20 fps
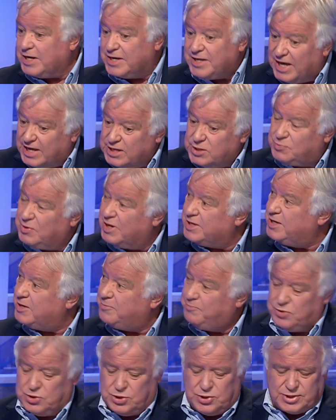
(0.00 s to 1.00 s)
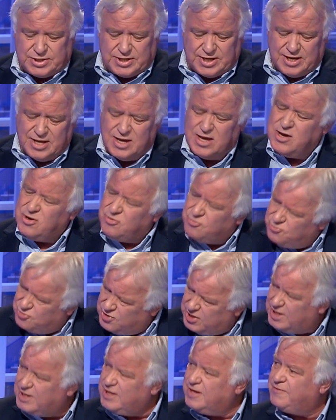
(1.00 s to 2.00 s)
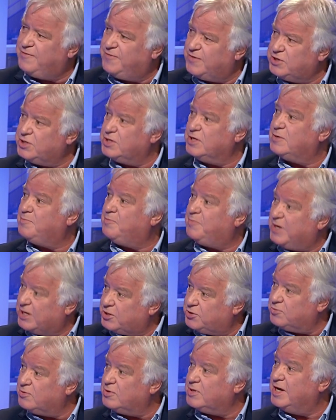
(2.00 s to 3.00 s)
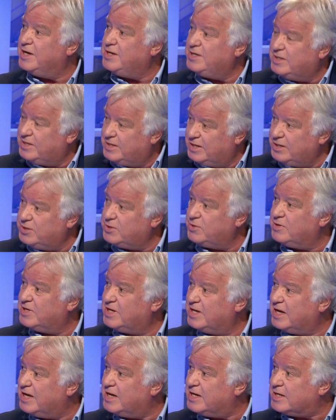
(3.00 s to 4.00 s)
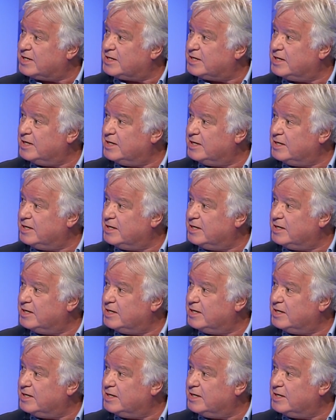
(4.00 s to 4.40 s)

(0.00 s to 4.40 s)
And that's why they're producing really efficient petrol and diesel cars.